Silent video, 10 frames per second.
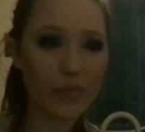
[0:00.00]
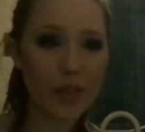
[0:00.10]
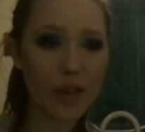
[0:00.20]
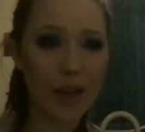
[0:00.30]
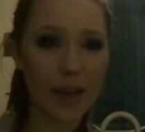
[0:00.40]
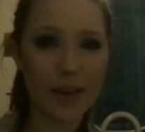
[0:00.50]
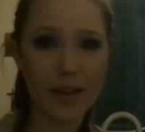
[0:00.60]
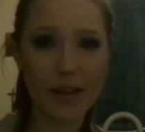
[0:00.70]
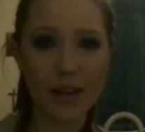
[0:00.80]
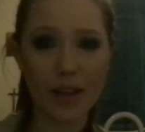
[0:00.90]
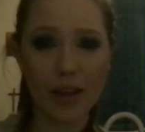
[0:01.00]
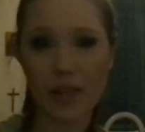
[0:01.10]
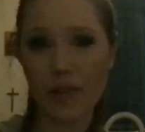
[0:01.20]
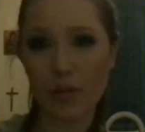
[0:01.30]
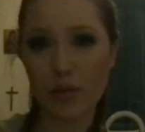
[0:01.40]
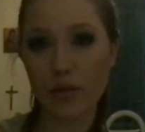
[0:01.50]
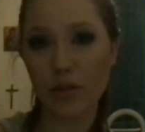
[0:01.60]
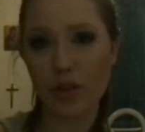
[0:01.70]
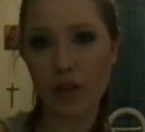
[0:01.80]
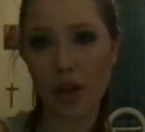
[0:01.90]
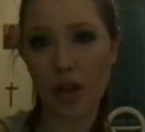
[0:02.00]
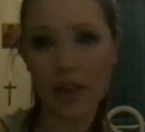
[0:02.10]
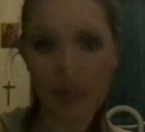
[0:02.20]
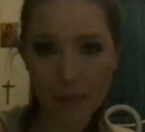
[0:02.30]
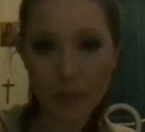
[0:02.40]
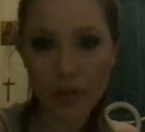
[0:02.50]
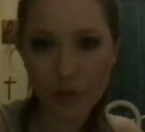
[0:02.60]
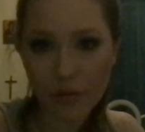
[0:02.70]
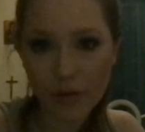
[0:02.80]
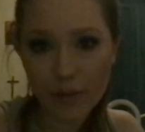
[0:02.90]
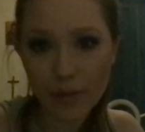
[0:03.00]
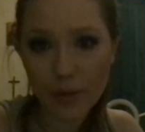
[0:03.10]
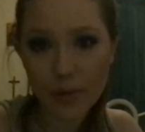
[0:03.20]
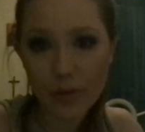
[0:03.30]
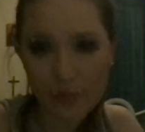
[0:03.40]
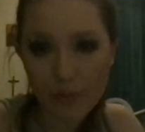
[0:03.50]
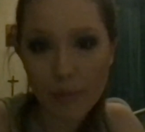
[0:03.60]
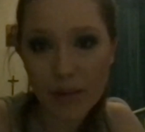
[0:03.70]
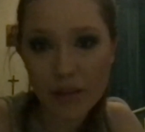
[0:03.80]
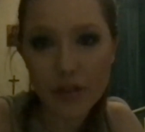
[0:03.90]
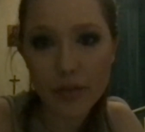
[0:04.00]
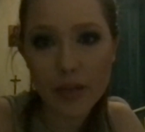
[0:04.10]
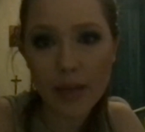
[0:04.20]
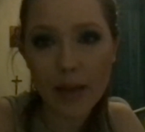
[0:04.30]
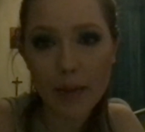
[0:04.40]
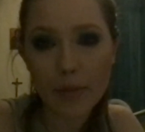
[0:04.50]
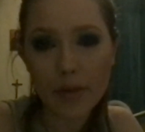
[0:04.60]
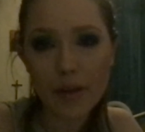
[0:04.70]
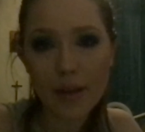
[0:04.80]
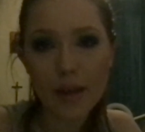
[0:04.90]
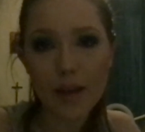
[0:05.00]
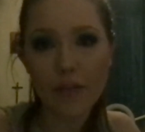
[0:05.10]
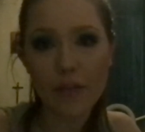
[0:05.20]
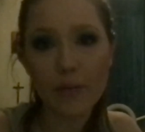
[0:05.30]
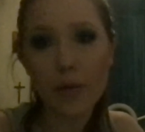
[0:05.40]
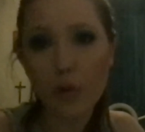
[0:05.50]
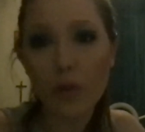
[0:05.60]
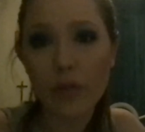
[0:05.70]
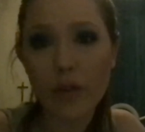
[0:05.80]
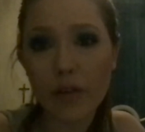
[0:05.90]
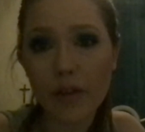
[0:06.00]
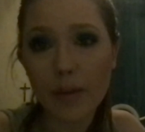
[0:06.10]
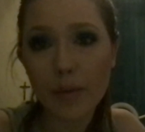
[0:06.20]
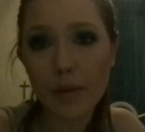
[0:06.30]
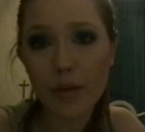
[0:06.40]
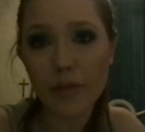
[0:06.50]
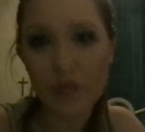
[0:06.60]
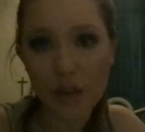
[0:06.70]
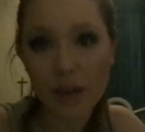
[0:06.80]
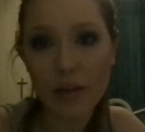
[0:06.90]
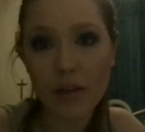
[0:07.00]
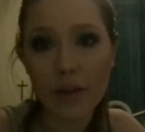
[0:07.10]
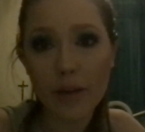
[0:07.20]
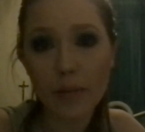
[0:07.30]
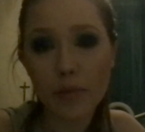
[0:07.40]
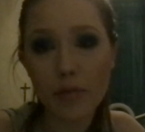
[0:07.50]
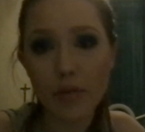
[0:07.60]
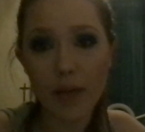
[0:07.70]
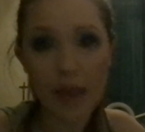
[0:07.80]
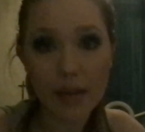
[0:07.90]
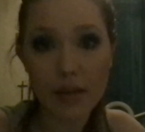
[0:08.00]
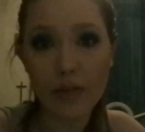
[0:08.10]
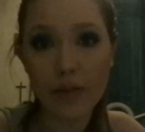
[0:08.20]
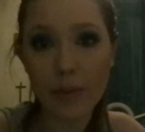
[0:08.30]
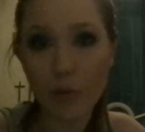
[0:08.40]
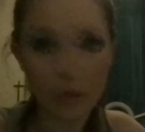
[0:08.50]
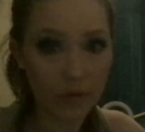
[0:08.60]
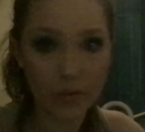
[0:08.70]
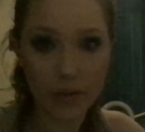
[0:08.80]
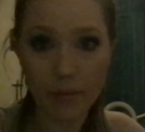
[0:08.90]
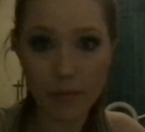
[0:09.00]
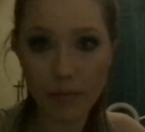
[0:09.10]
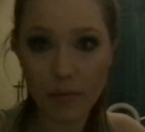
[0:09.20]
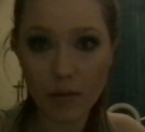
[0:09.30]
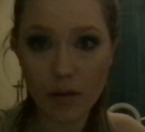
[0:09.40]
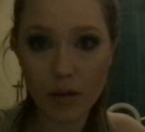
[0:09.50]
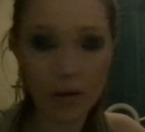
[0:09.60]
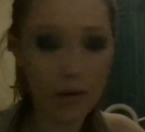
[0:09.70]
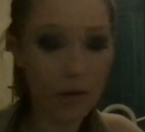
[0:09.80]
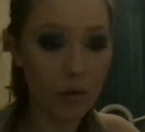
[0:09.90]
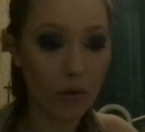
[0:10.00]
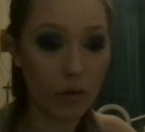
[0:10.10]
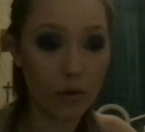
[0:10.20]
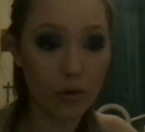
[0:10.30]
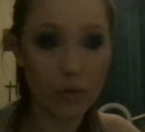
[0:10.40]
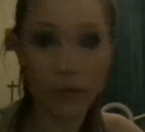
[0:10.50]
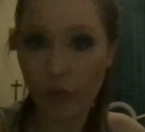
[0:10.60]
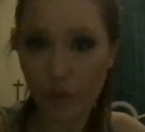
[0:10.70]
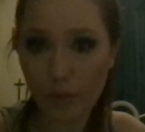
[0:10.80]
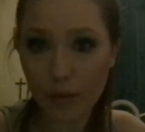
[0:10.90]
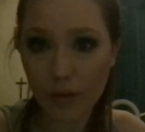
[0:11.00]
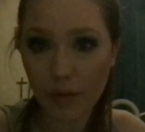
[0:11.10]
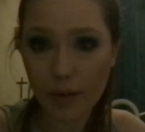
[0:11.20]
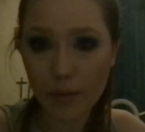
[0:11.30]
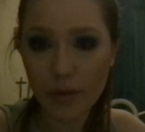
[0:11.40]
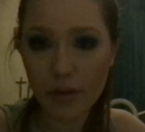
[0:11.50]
like, if someone's just attempted to rape you and you've managed to escape, if you've been orally raped, vaginally raped, anally raped, all of them, or grouply raped,